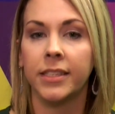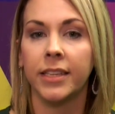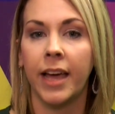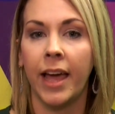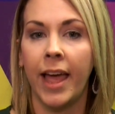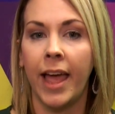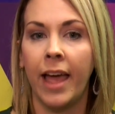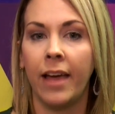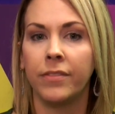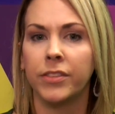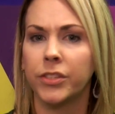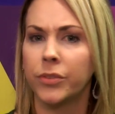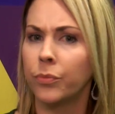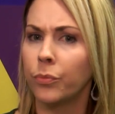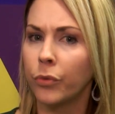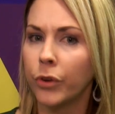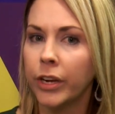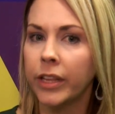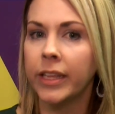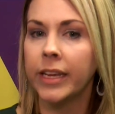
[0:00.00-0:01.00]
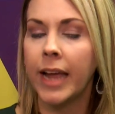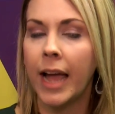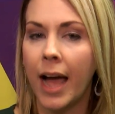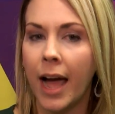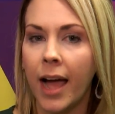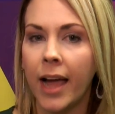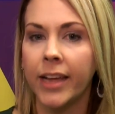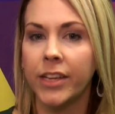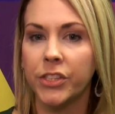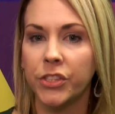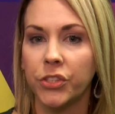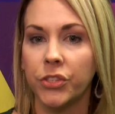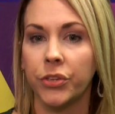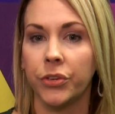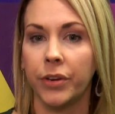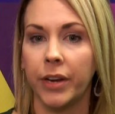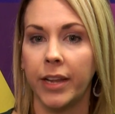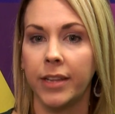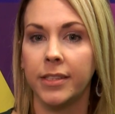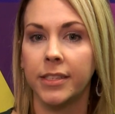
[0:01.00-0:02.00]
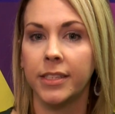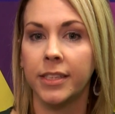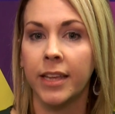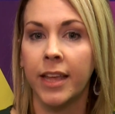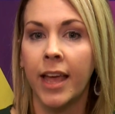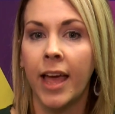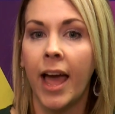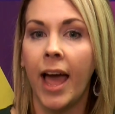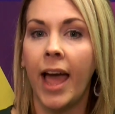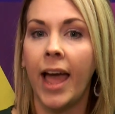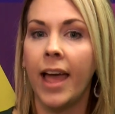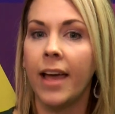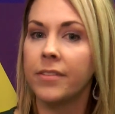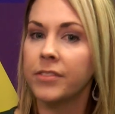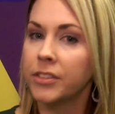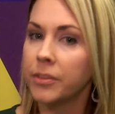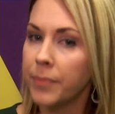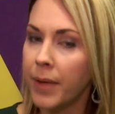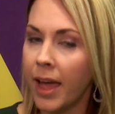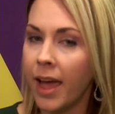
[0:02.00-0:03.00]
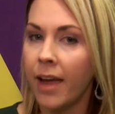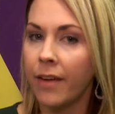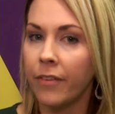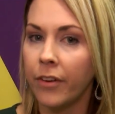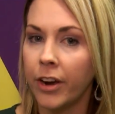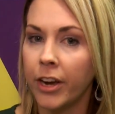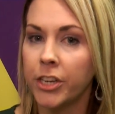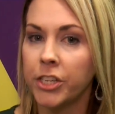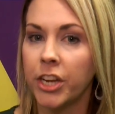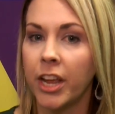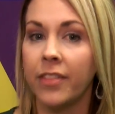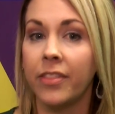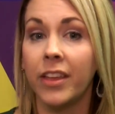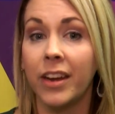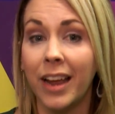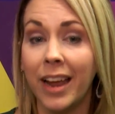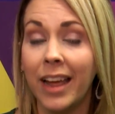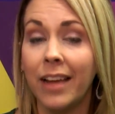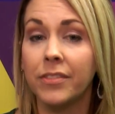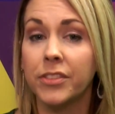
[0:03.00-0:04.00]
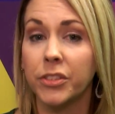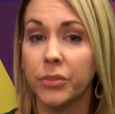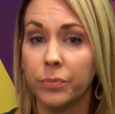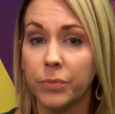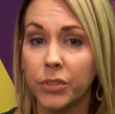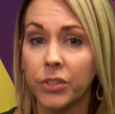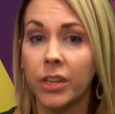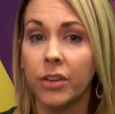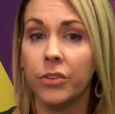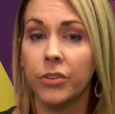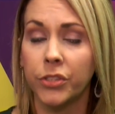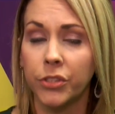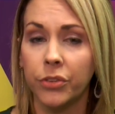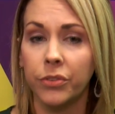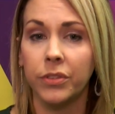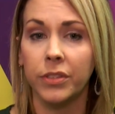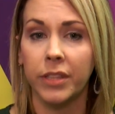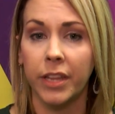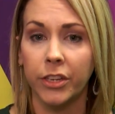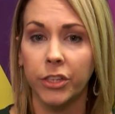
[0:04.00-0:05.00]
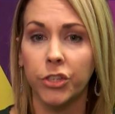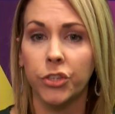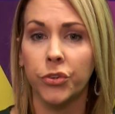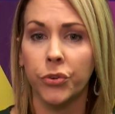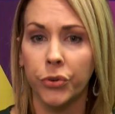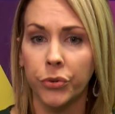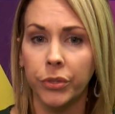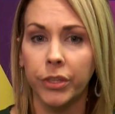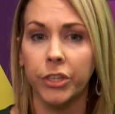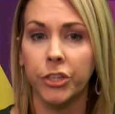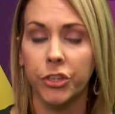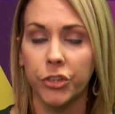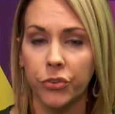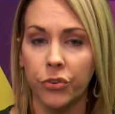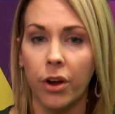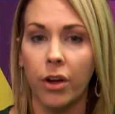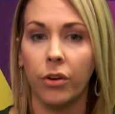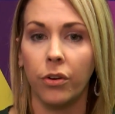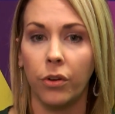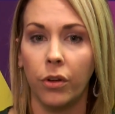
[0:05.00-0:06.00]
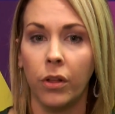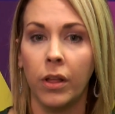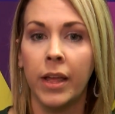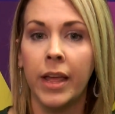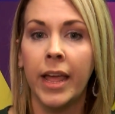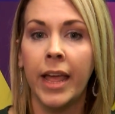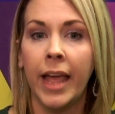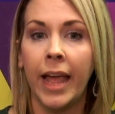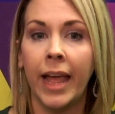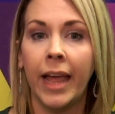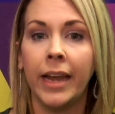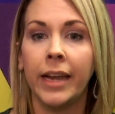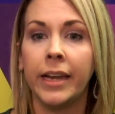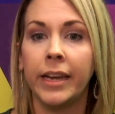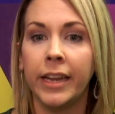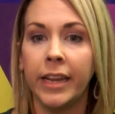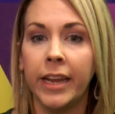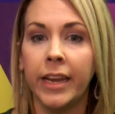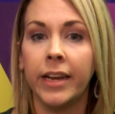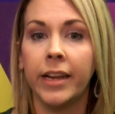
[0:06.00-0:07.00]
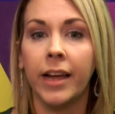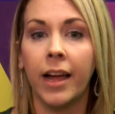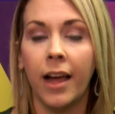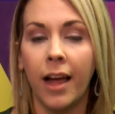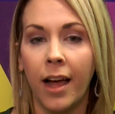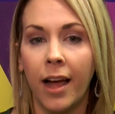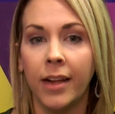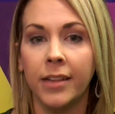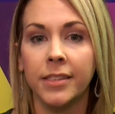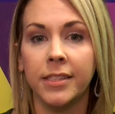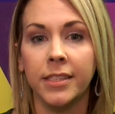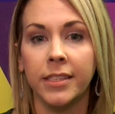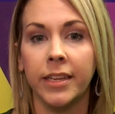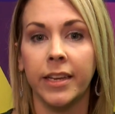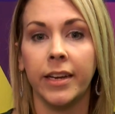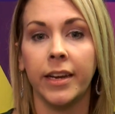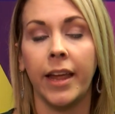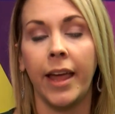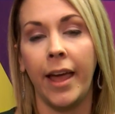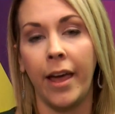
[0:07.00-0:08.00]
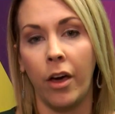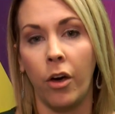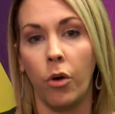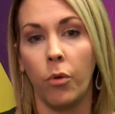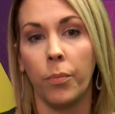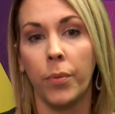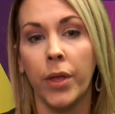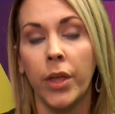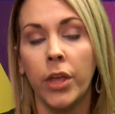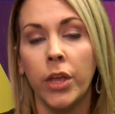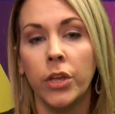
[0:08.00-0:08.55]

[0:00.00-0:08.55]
I have some really high students, I have some average, and then I have some students that truly struggle and need constant help.